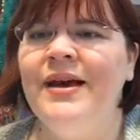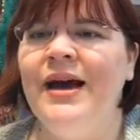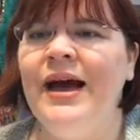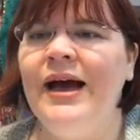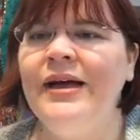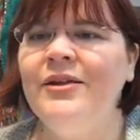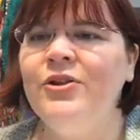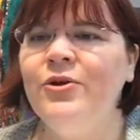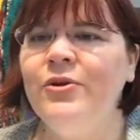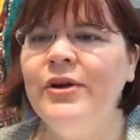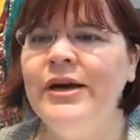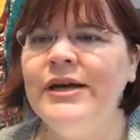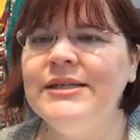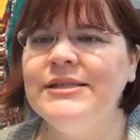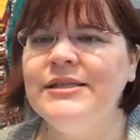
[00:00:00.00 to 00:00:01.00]
Hi,
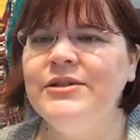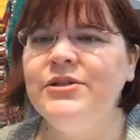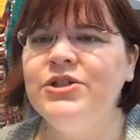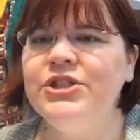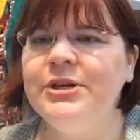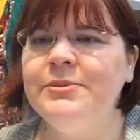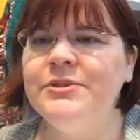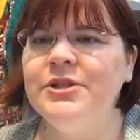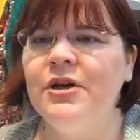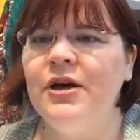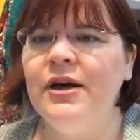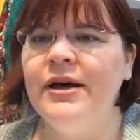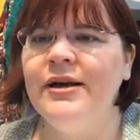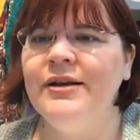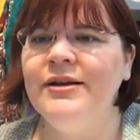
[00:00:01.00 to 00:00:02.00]
Lori. I see you jumped
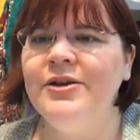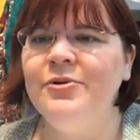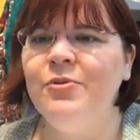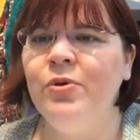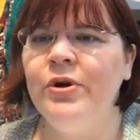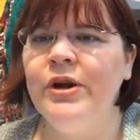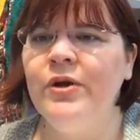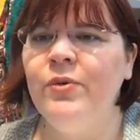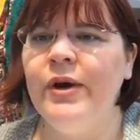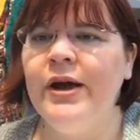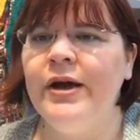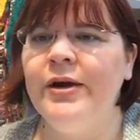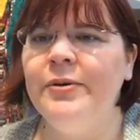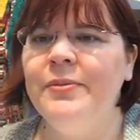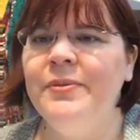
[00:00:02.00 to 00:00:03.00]
on. Good morning,
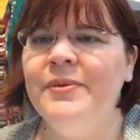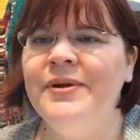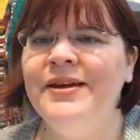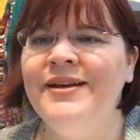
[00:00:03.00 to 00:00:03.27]
Web.